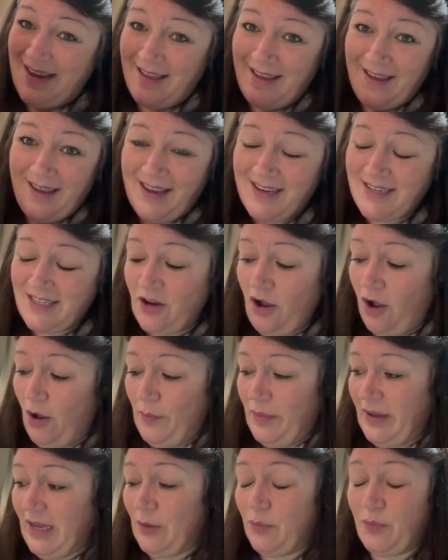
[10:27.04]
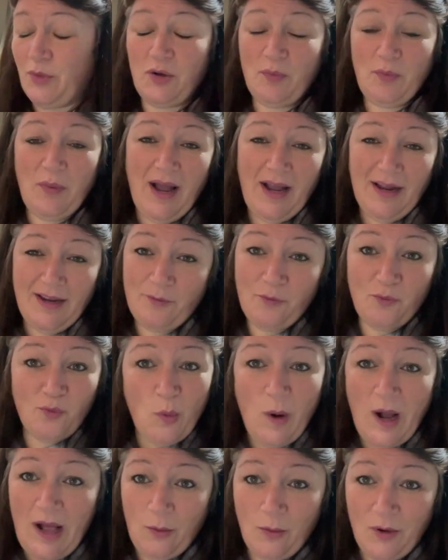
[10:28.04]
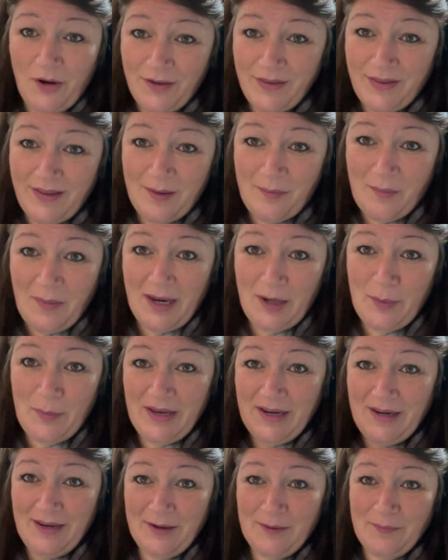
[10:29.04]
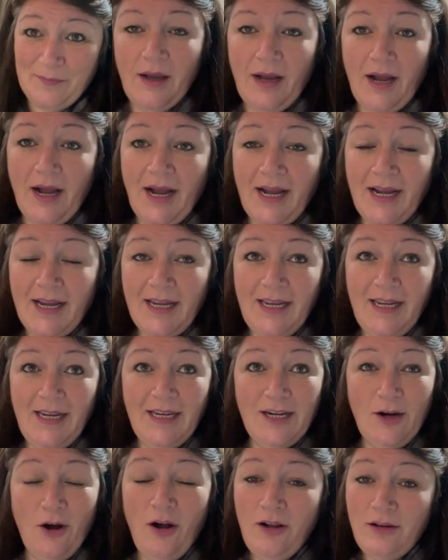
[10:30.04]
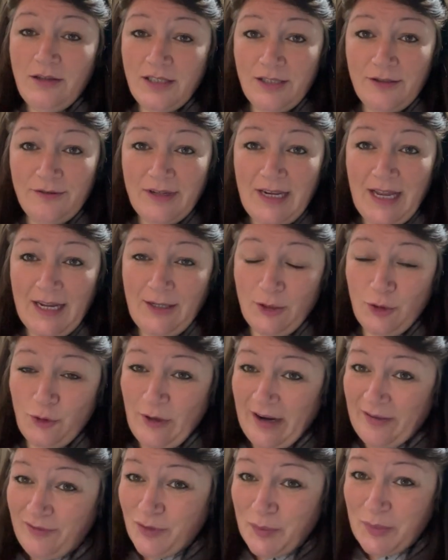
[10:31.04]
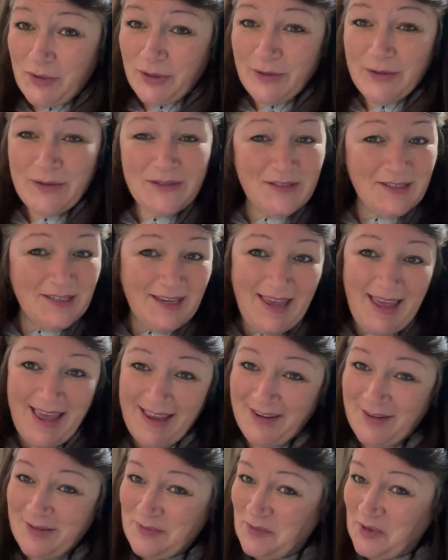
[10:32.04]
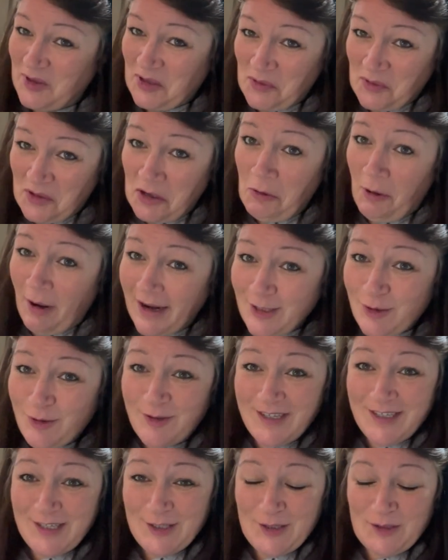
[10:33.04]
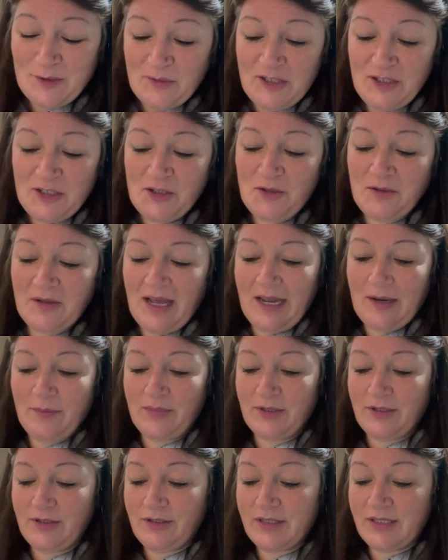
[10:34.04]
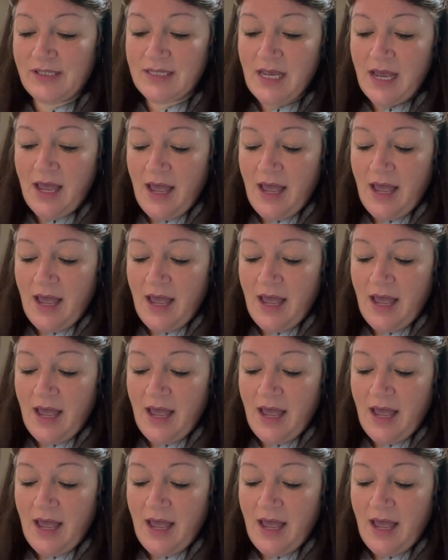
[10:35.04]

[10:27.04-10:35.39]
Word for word: it's not a big book, but well worth it in my opinion. I also rely on travel books. Again, we're quite traditional, we do like books.